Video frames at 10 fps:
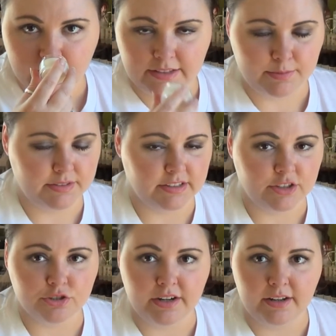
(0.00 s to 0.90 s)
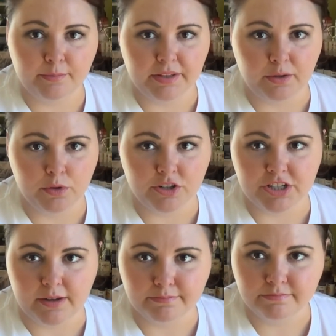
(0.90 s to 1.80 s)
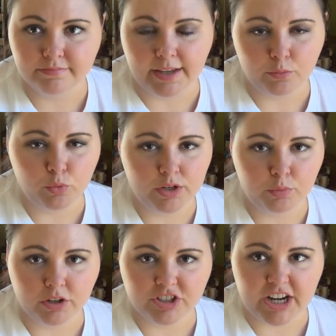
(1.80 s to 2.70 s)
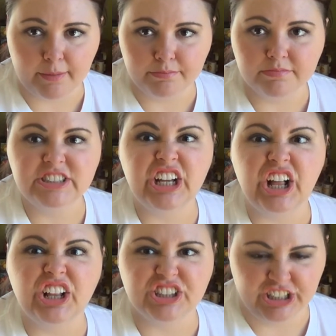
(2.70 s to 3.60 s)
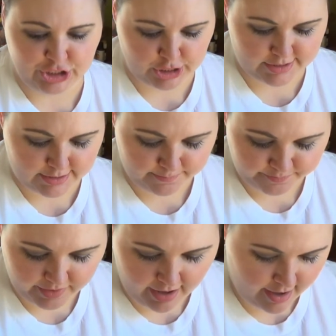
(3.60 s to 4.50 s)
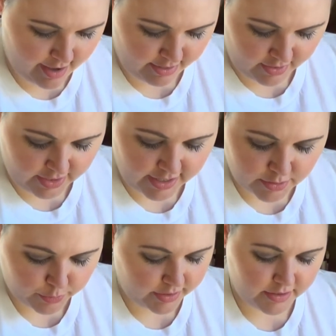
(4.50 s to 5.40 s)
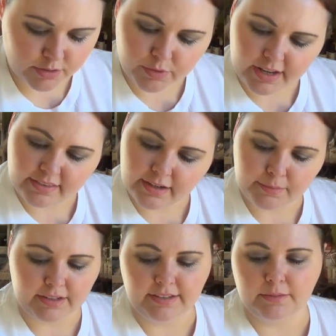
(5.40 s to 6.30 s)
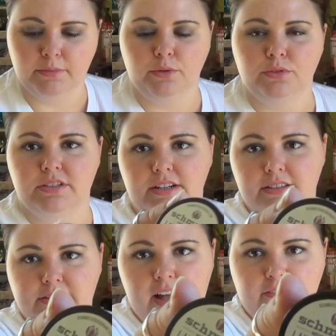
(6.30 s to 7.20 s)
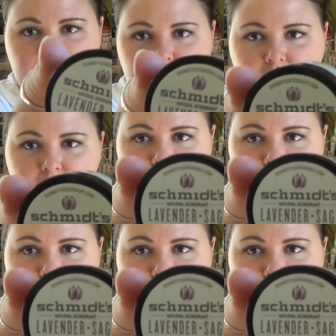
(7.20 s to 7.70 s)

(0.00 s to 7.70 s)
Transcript: It smells like straight up like workshop, like wood workshop. Delicious. And then the next one is the one I think I'm going to like the most, and it's lavender and